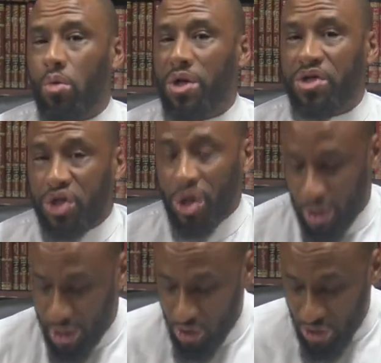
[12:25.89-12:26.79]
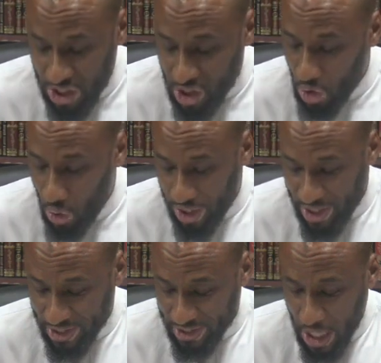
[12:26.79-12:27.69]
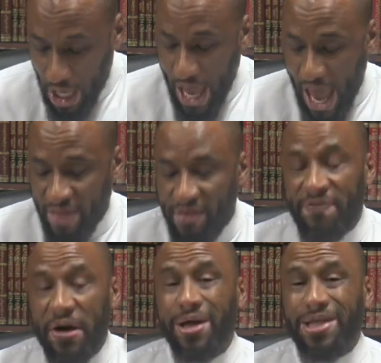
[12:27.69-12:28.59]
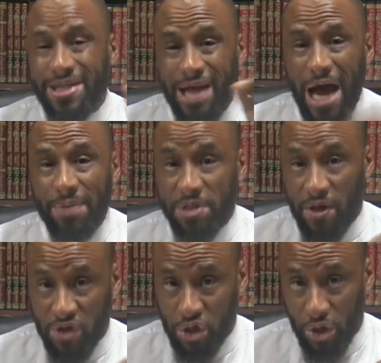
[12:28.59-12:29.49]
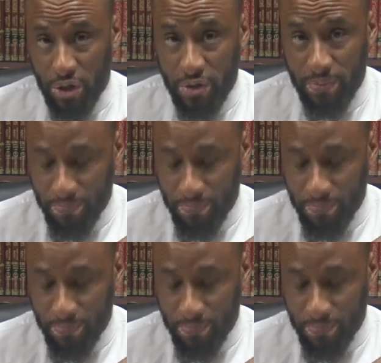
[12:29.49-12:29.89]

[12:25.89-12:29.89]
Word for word: What's shirk? You need to know what it is, and the various types of shirk.